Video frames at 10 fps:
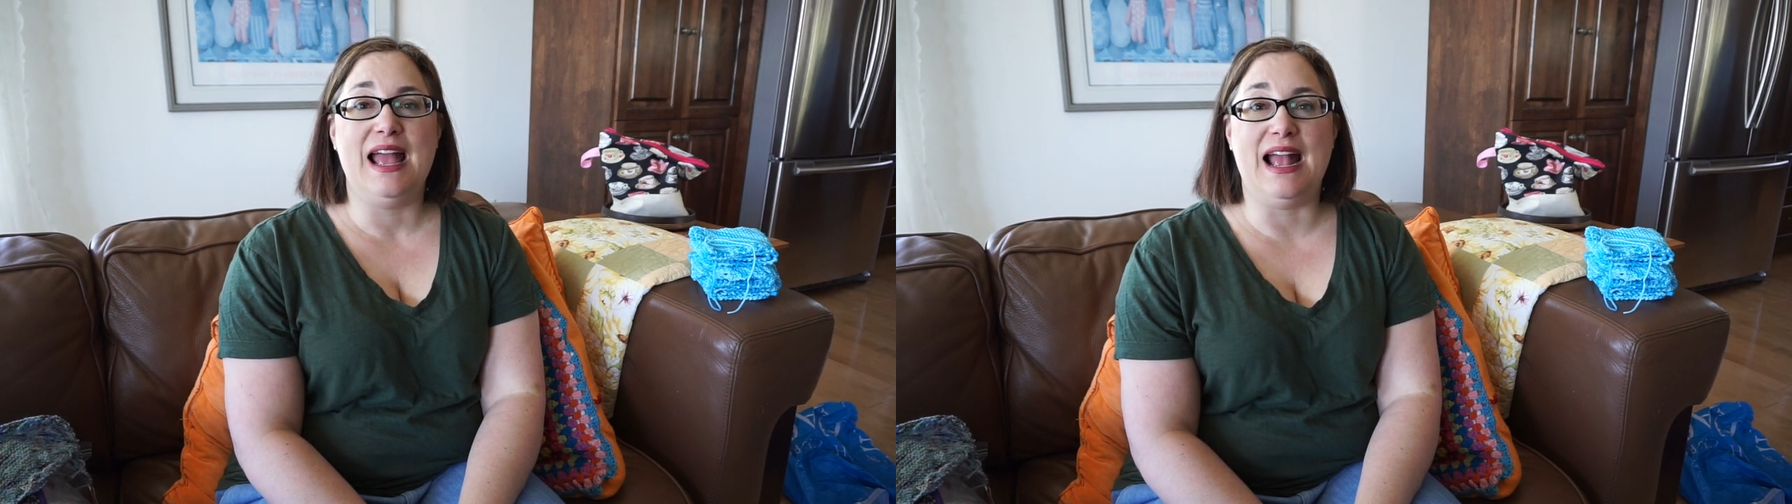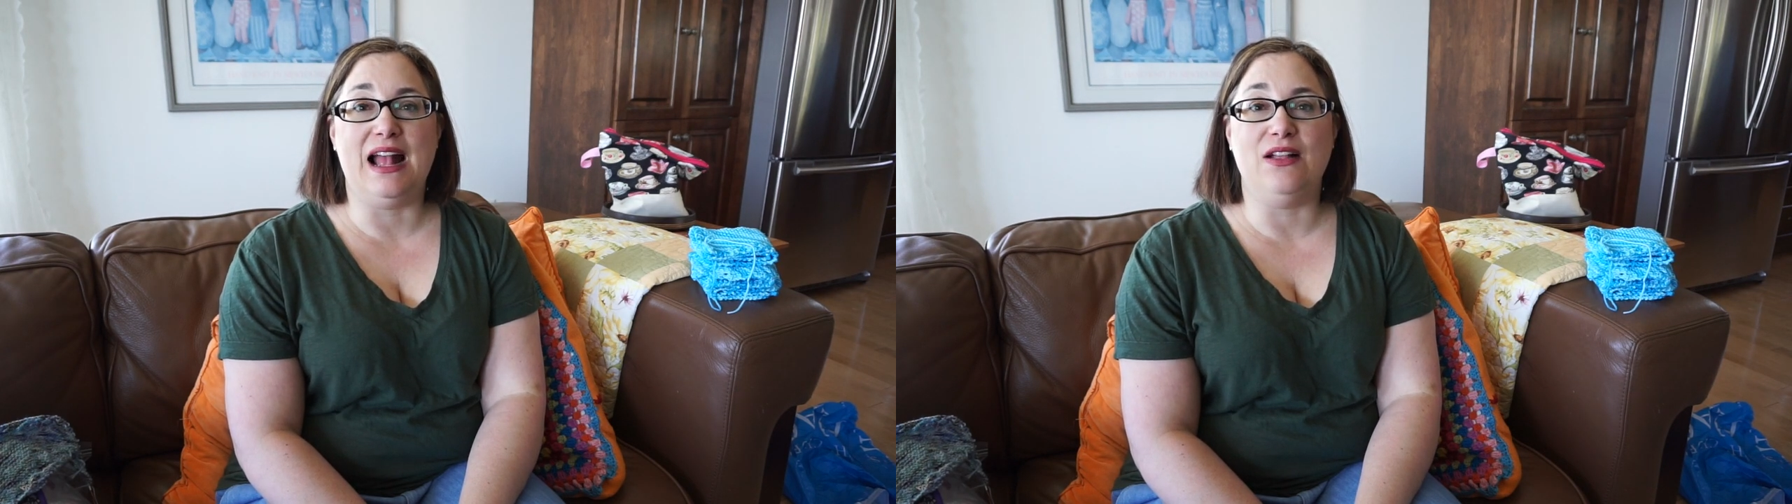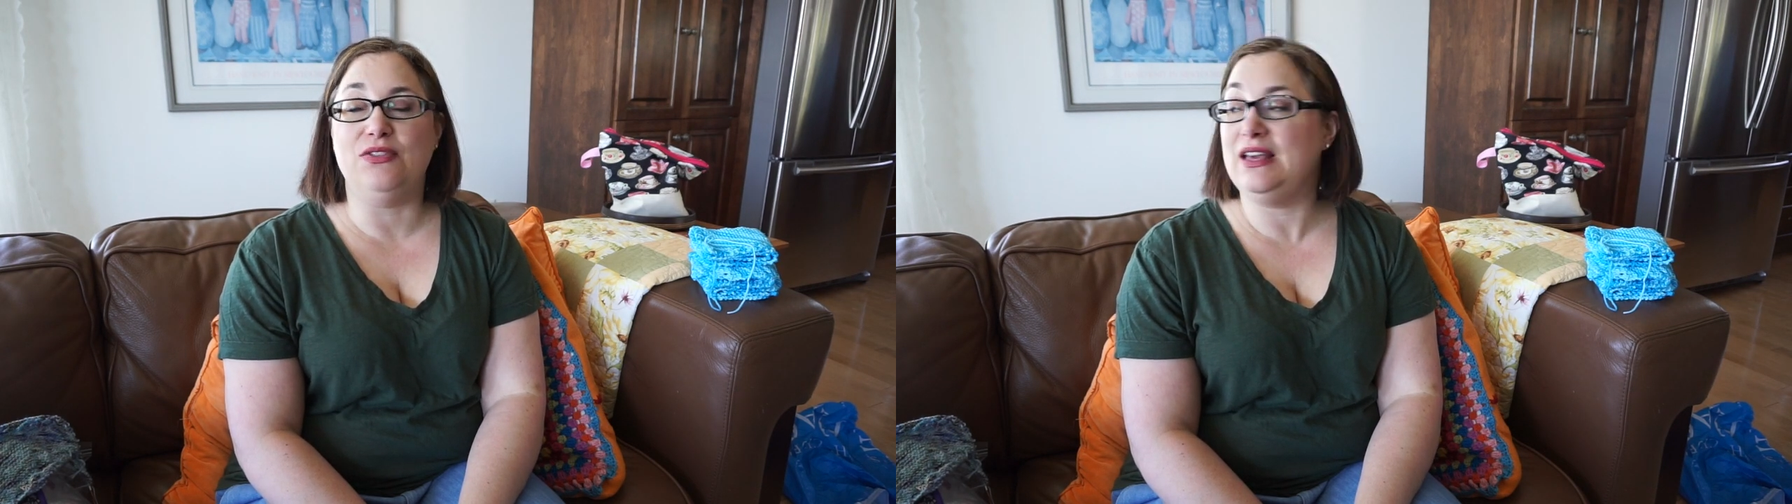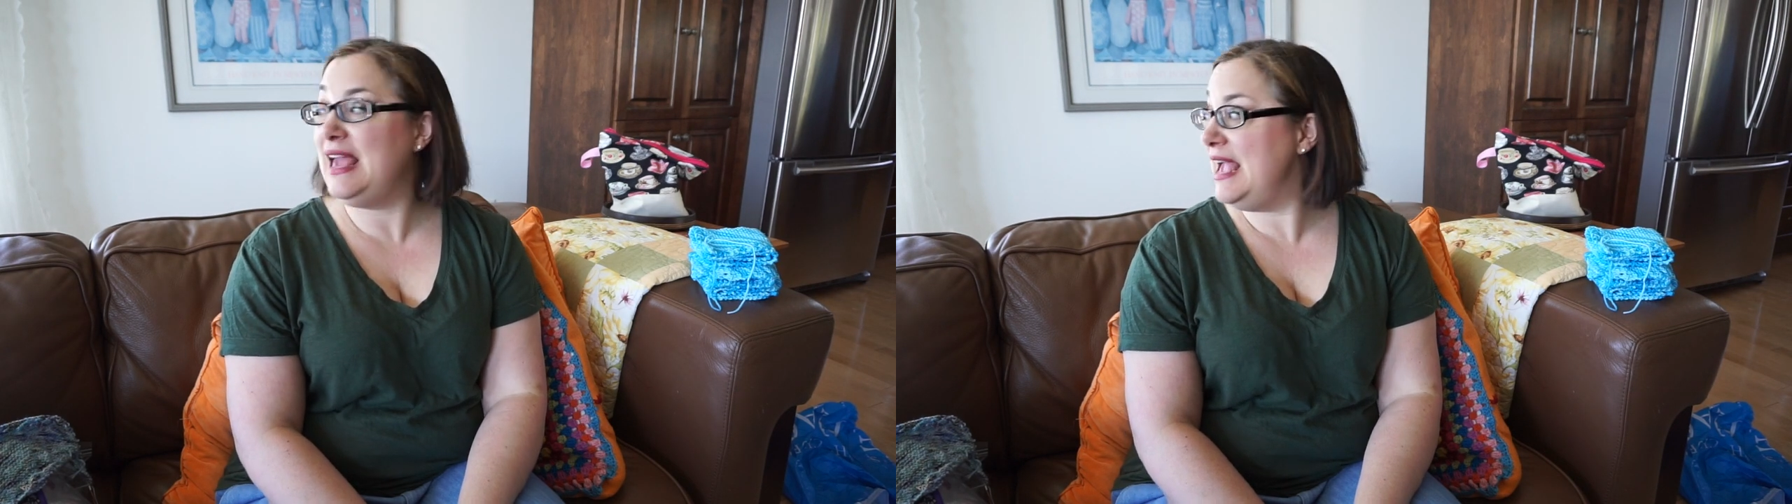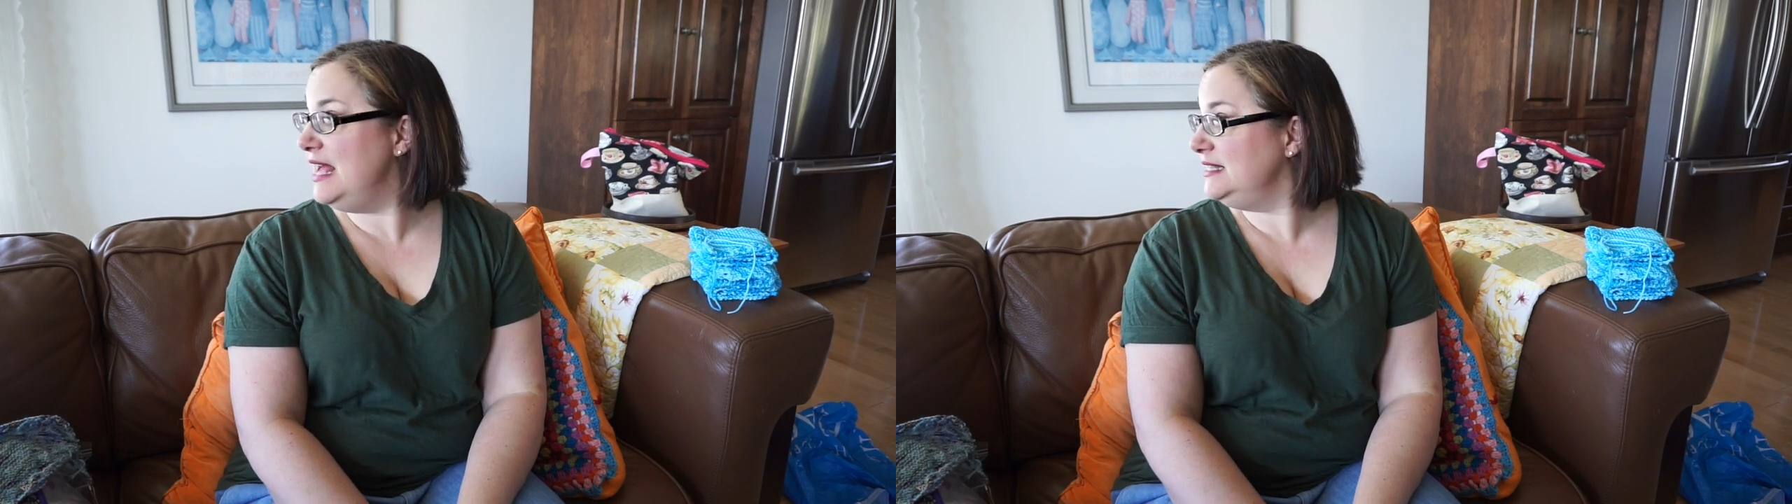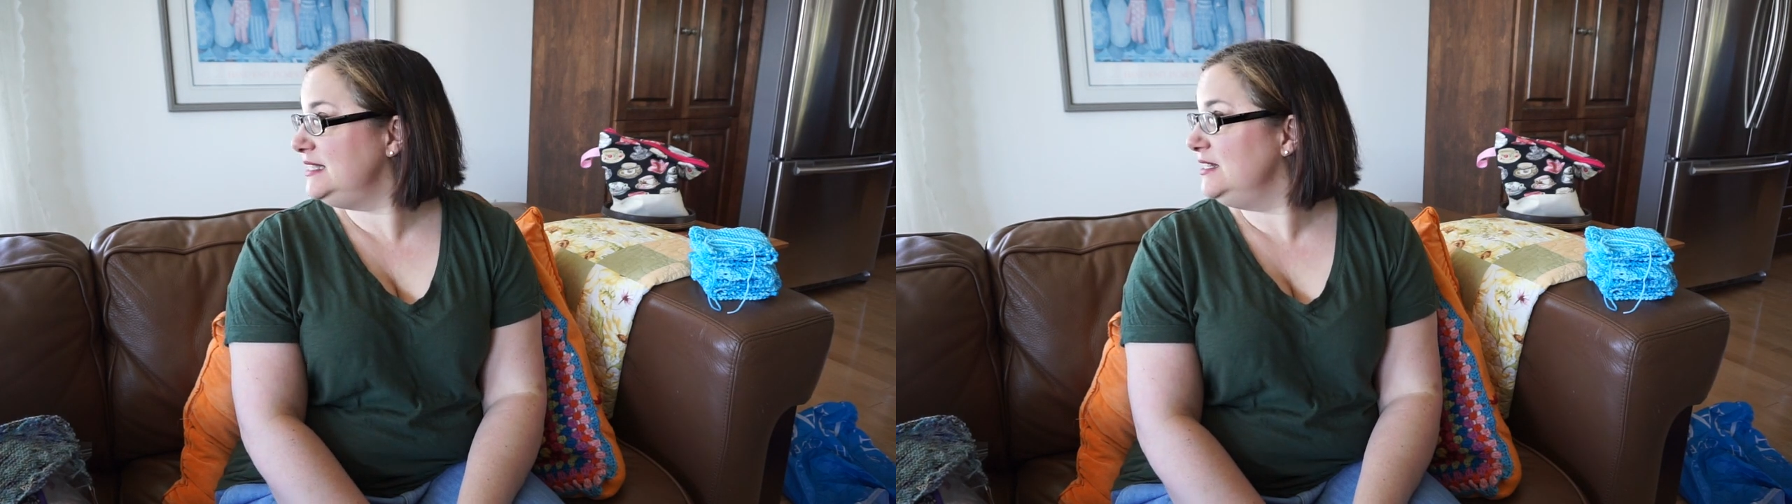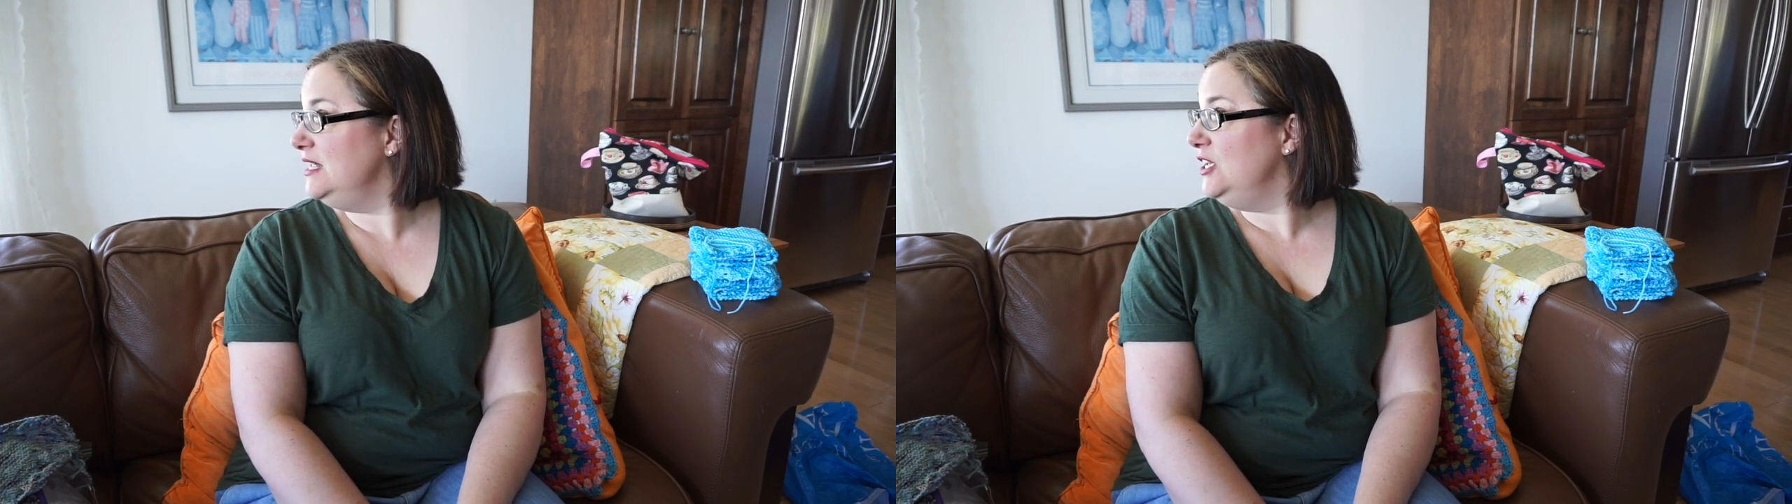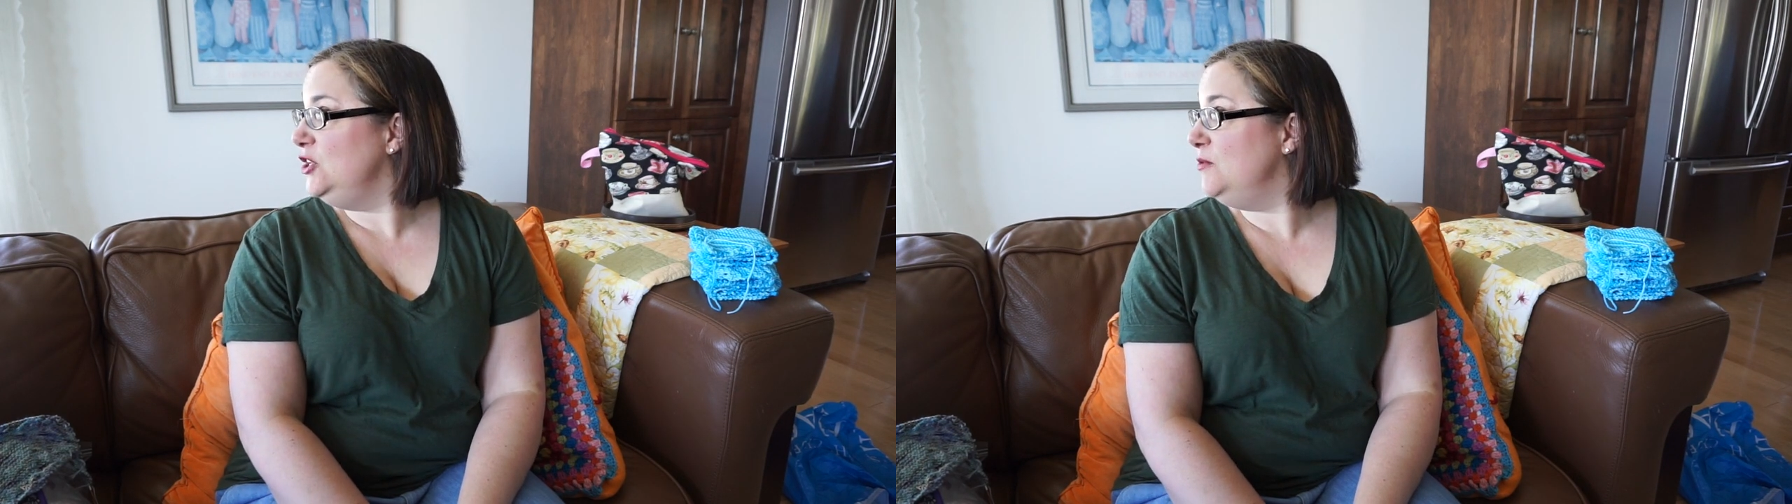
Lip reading: And the cats,